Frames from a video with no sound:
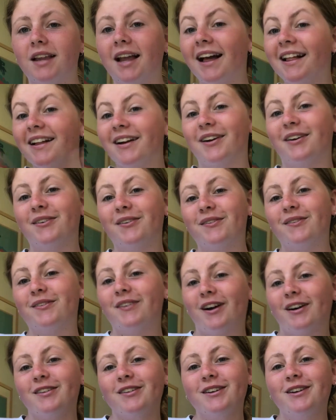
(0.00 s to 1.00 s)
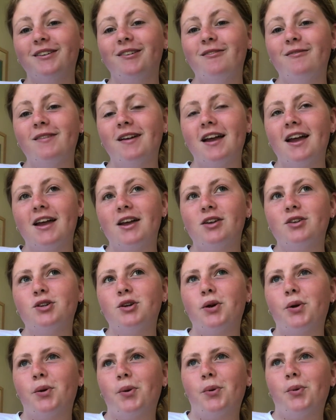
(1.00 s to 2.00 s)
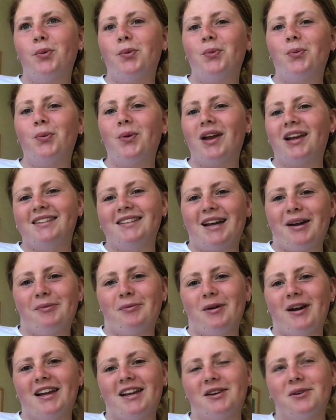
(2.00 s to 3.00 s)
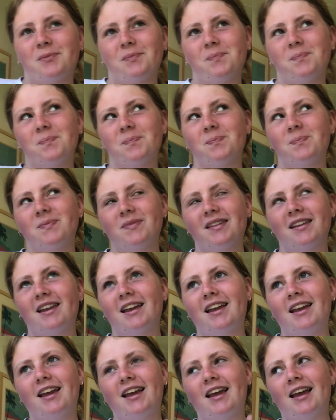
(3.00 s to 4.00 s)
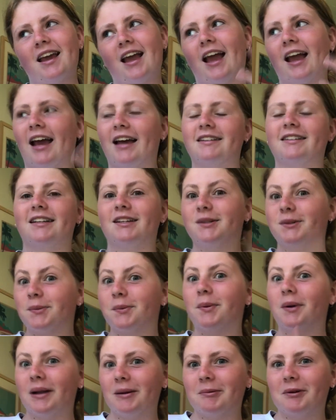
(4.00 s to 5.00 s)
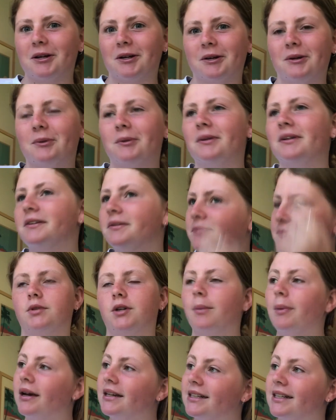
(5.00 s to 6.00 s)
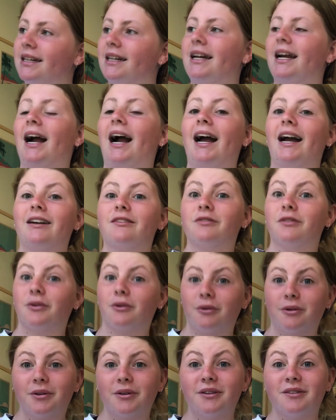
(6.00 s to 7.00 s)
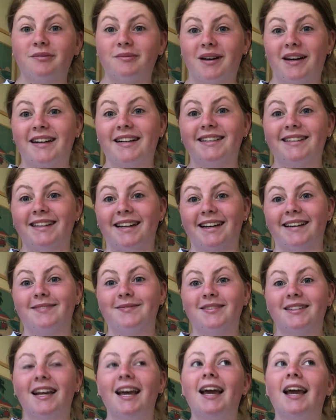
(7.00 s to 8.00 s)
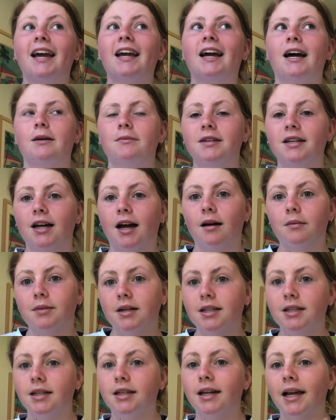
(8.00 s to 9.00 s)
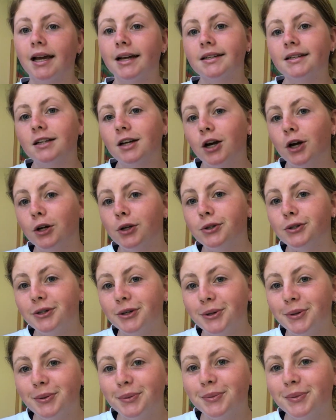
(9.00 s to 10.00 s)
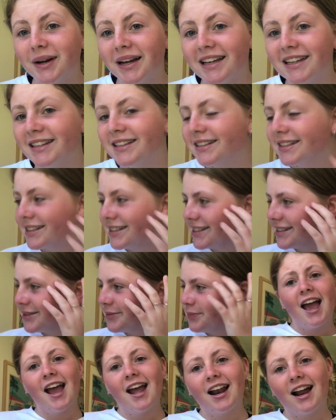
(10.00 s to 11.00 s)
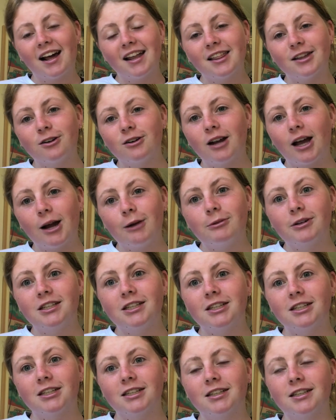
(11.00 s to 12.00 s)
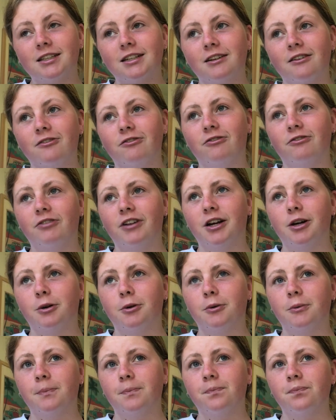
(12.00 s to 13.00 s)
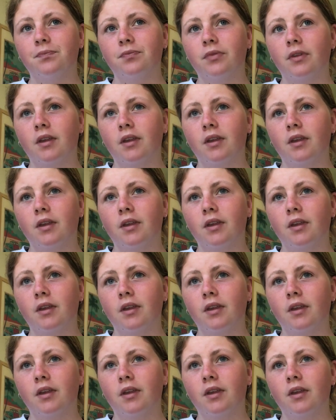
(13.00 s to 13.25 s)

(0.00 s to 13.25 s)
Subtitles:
Hello, welcome to exam week. I guess that's what I'm gonna call it. So basically I have all of my exams coming up in the next 2 weeks and I thought I would just film